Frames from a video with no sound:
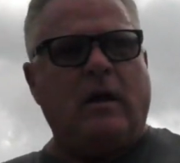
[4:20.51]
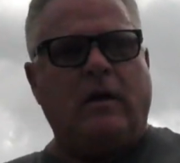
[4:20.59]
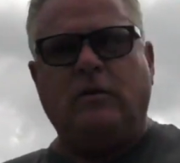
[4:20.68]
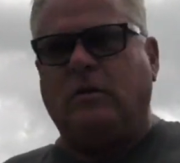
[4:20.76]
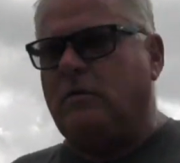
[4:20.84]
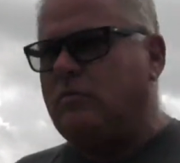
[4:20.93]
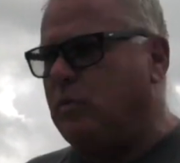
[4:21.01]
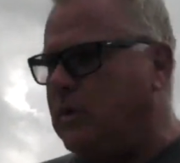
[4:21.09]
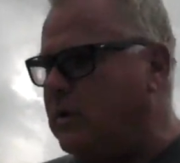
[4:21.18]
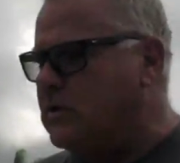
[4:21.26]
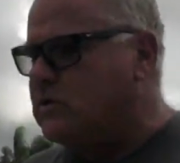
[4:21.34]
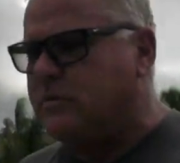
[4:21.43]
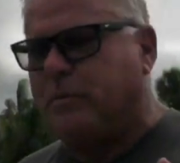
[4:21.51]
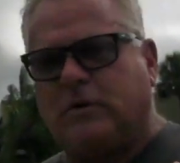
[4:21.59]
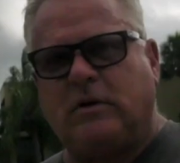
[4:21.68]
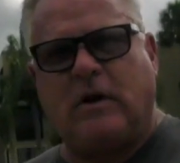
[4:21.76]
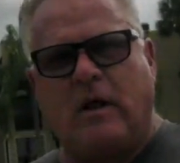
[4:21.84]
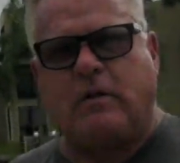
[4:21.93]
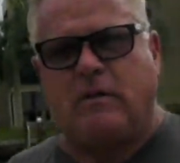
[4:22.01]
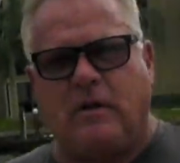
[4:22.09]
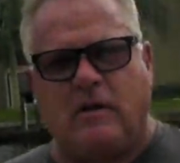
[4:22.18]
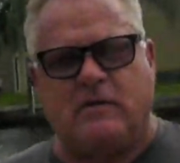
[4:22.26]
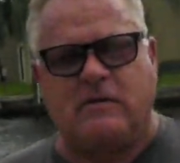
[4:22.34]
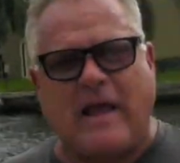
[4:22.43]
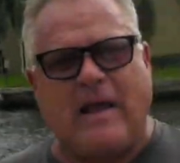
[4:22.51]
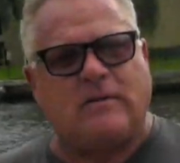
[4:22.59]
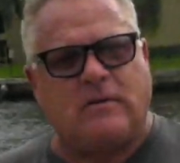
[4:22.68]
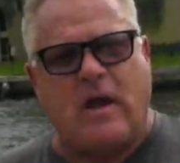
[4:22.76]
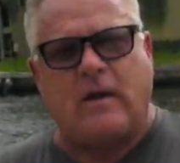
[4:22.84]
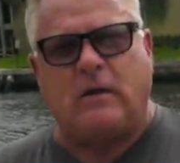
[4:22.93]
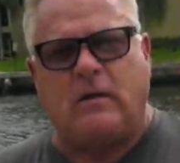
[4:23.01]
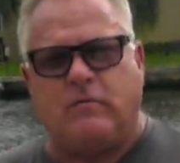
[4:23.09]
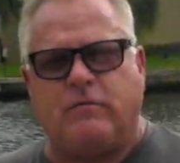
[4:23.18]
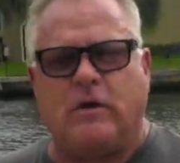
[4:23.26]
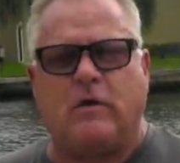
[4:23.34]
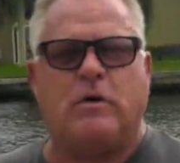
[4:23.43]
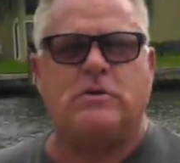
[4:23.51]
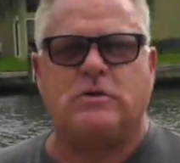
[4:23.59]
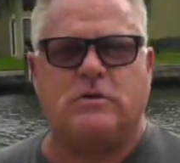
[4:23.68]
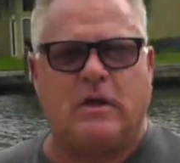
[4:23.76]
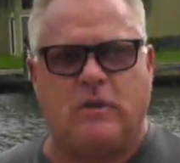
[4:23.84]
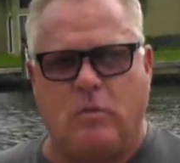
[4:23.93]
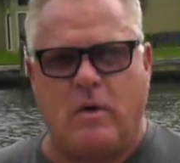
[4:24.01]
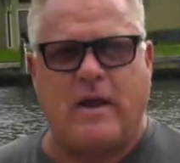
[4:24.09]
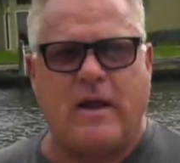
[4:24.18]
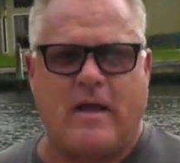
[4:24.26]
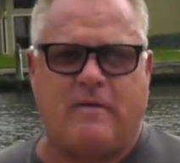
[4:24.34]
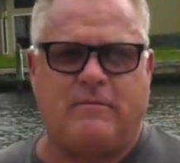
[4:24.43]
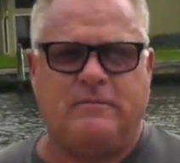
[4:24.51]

and you can really just put together the exact docking configuration that you want to have.